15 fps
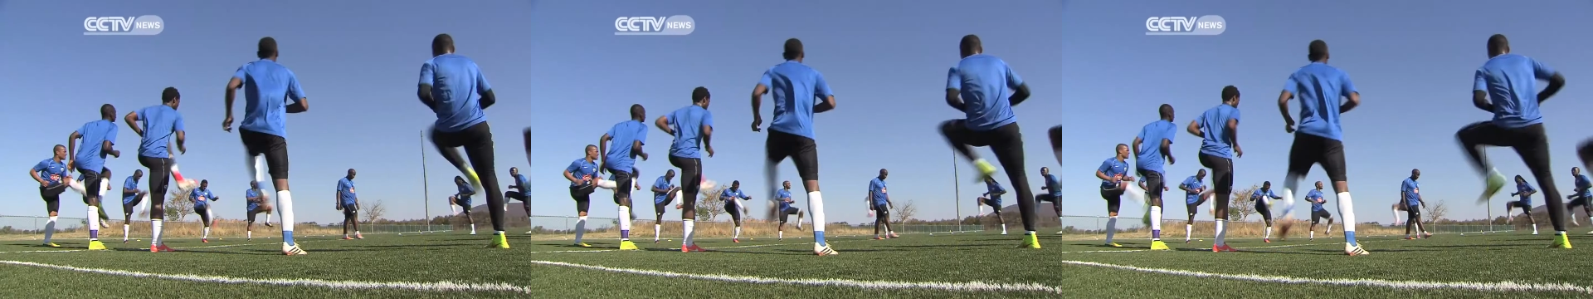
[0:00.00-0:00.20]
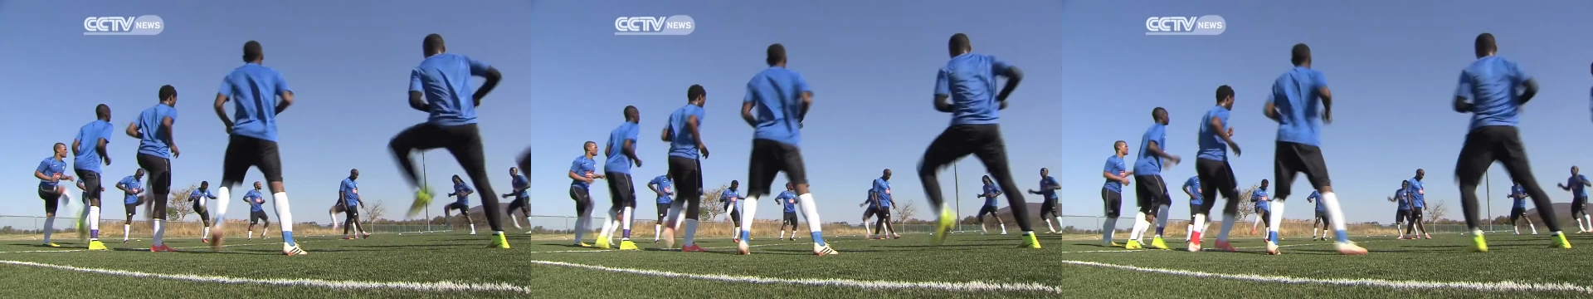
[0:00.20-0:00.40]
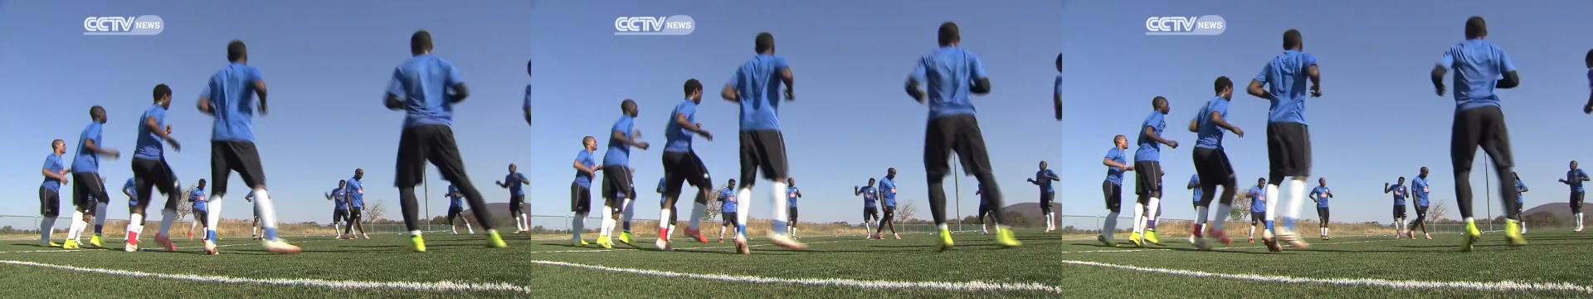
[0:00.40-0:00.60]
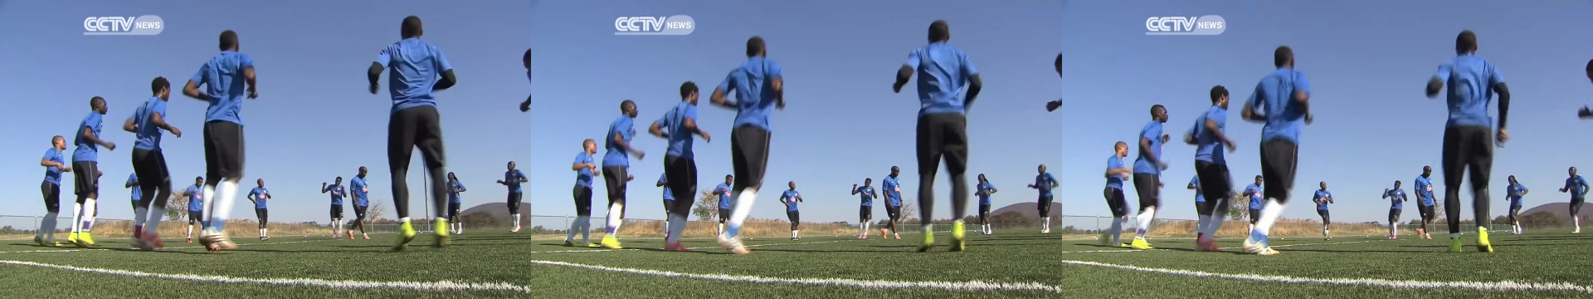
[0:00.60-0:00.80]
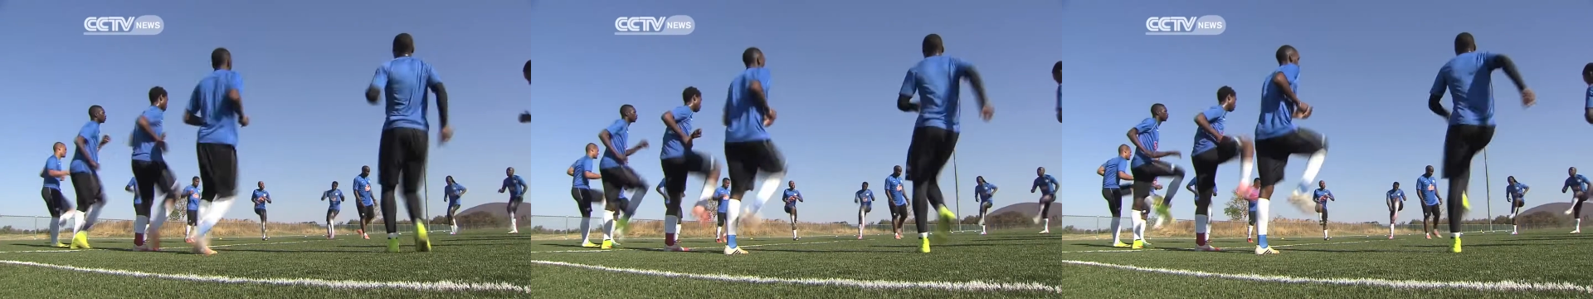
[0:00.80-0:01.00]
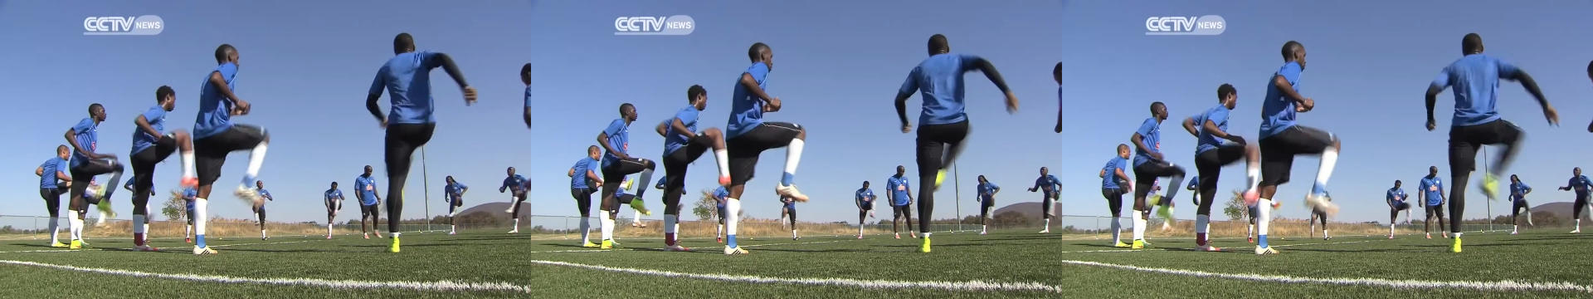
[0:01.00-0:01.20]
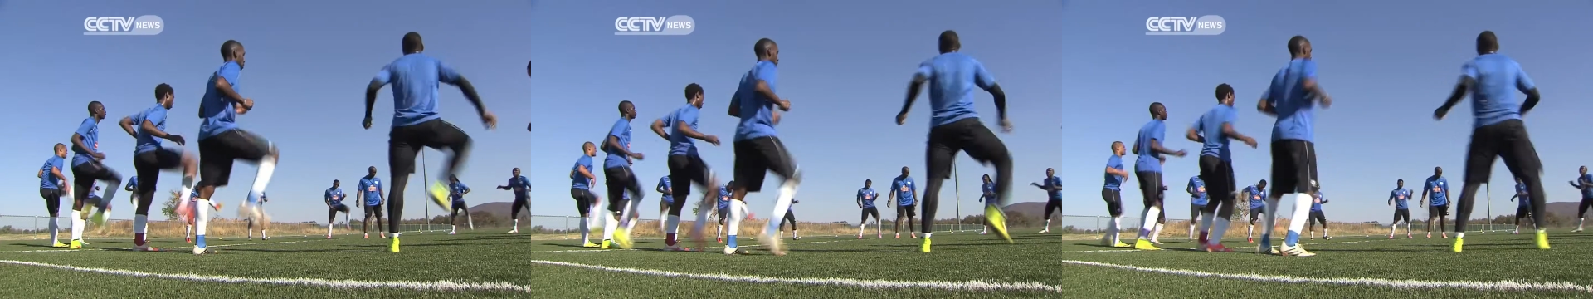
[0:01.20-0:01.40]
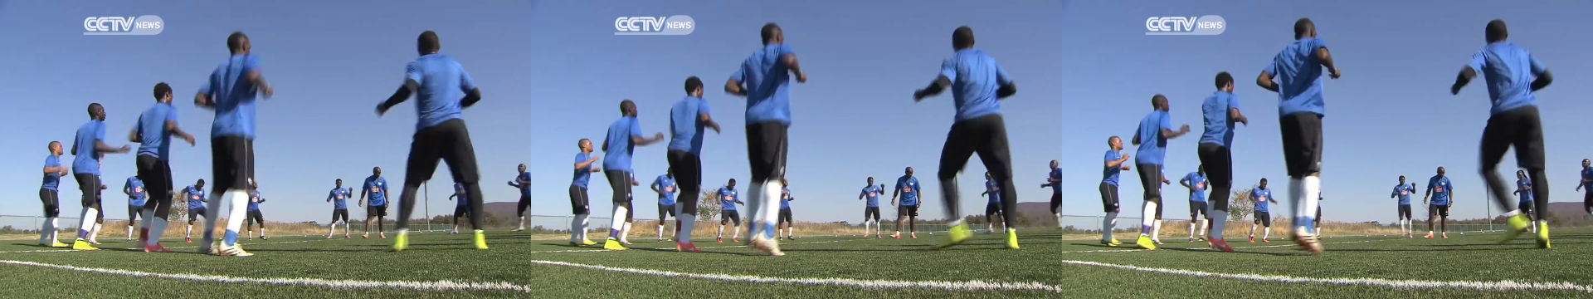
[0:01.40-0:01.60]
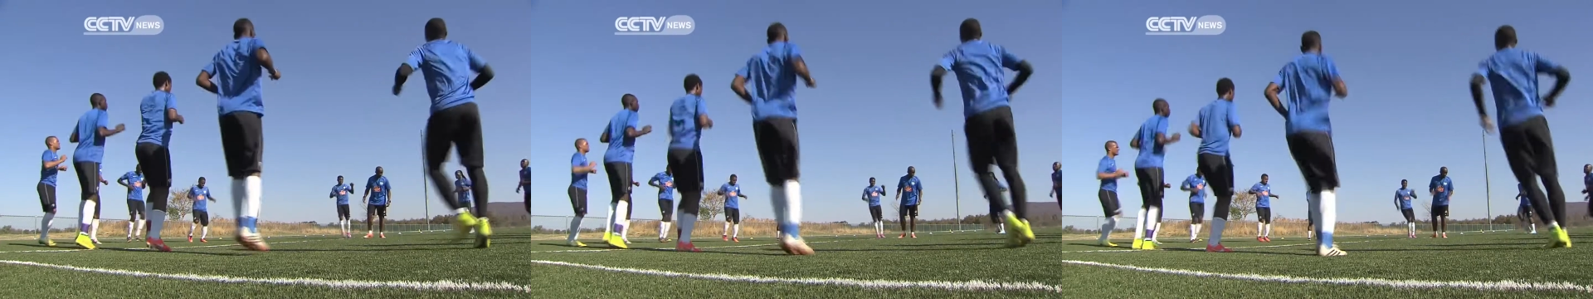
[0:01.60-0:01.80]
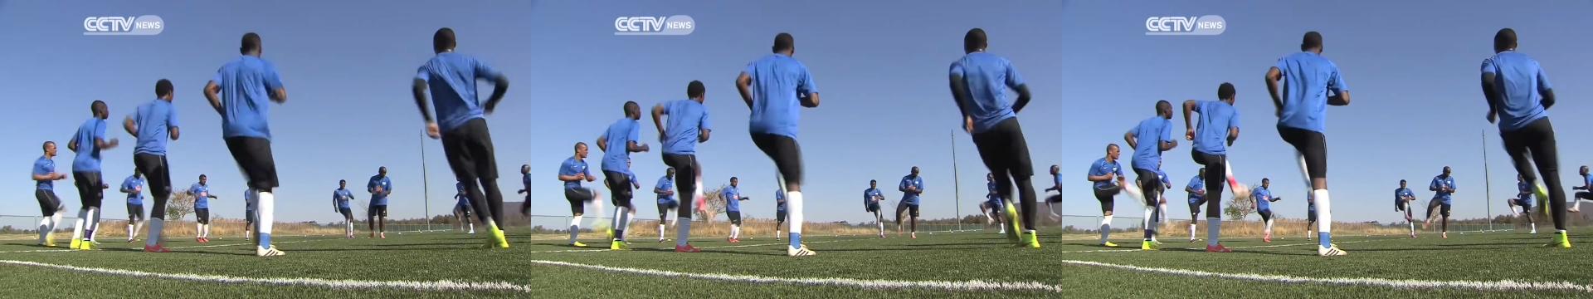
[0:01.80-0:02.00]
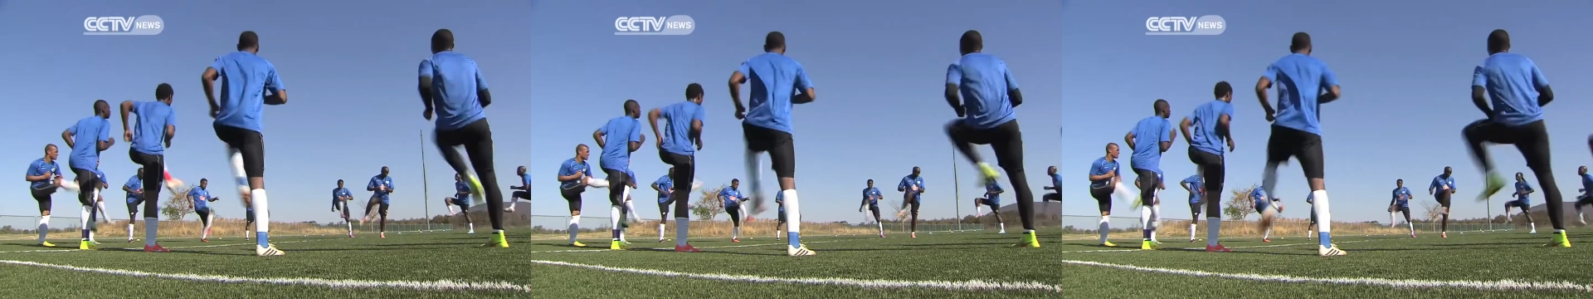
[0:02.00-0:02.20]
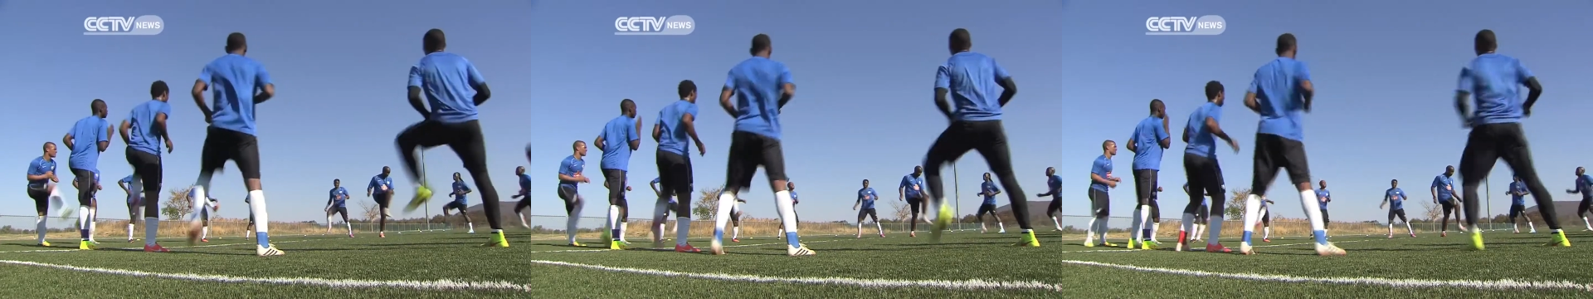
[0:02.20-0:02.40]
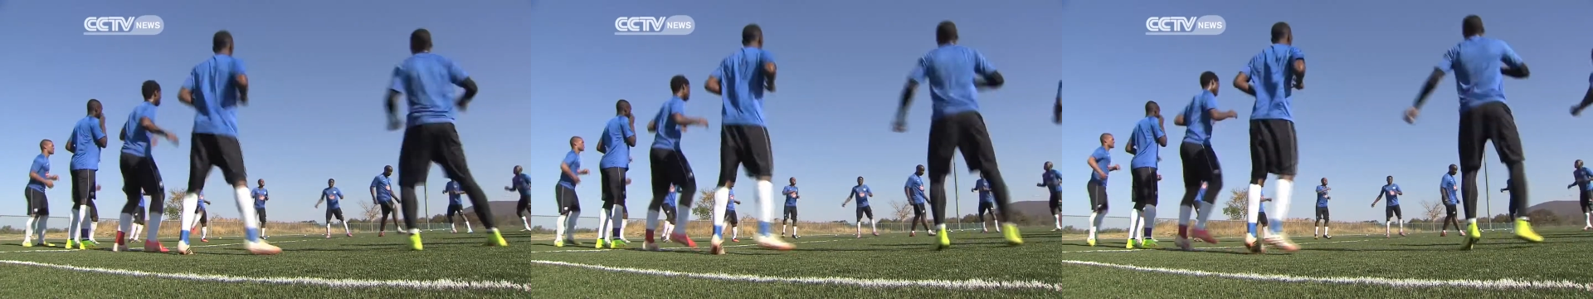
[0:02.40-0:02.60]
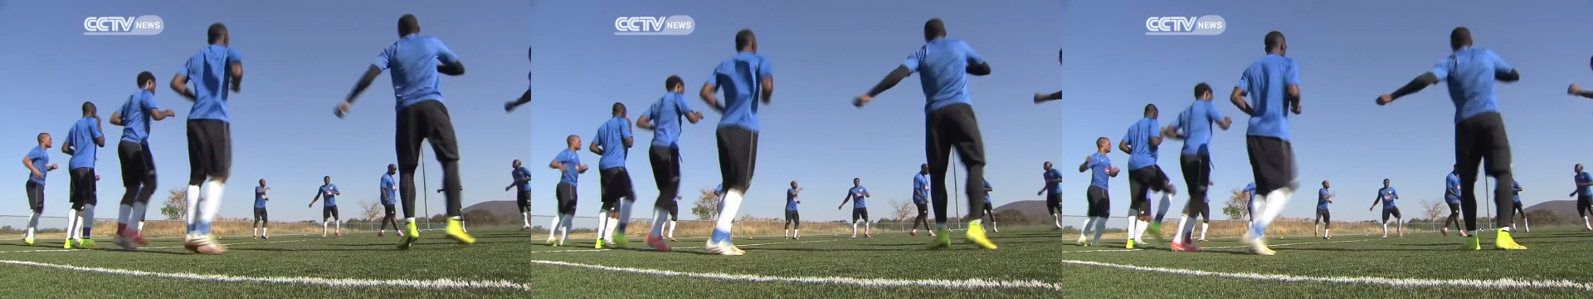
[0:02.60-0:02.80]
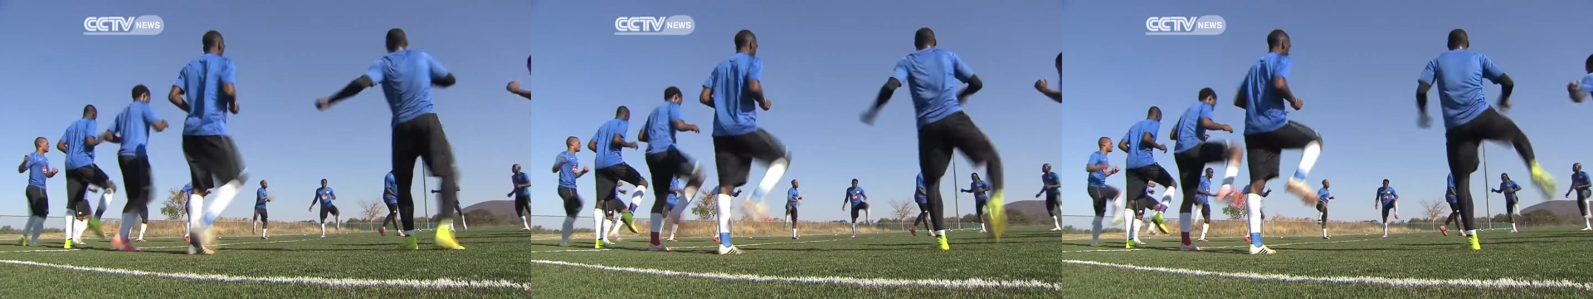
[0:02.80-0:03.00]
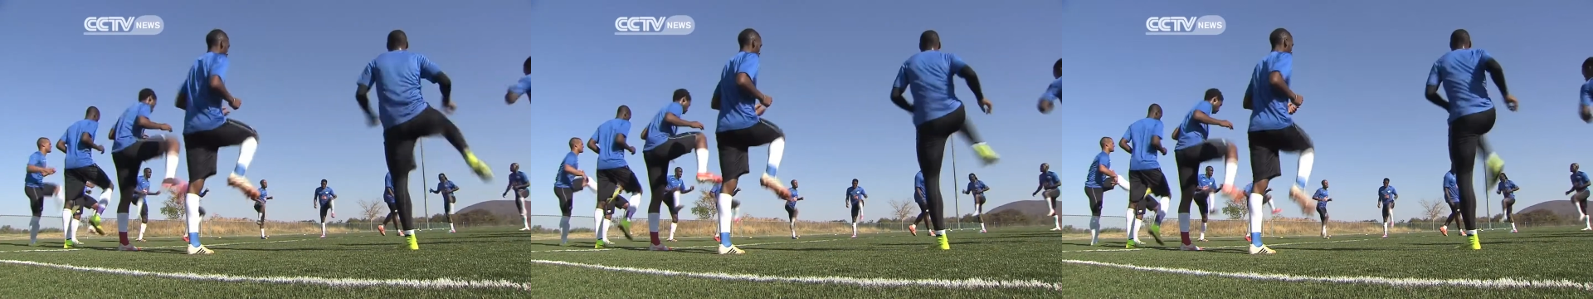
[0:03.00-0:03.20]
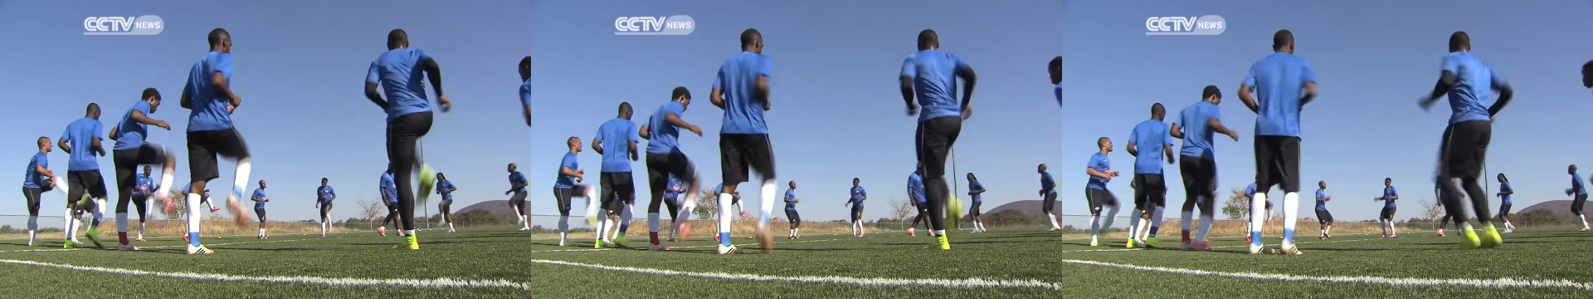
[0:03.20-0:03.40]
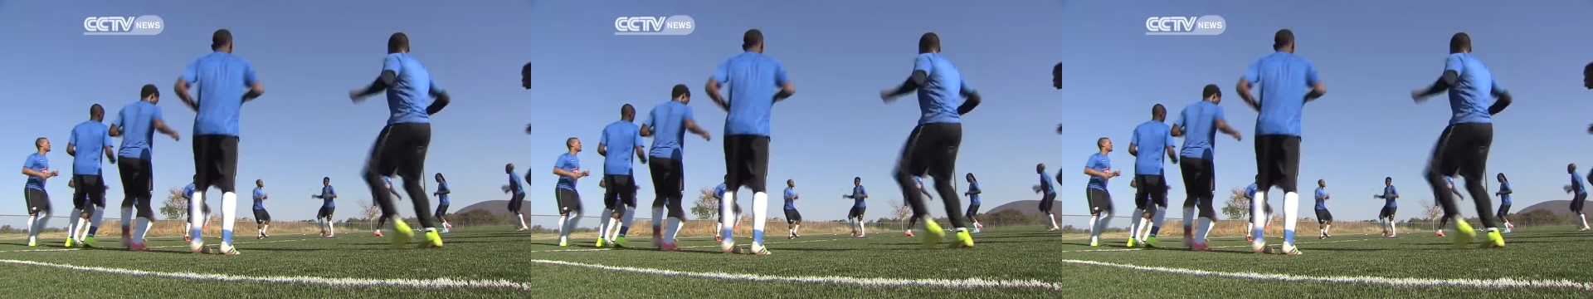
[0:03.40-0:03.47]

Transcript: Nobody's mouth can be seen.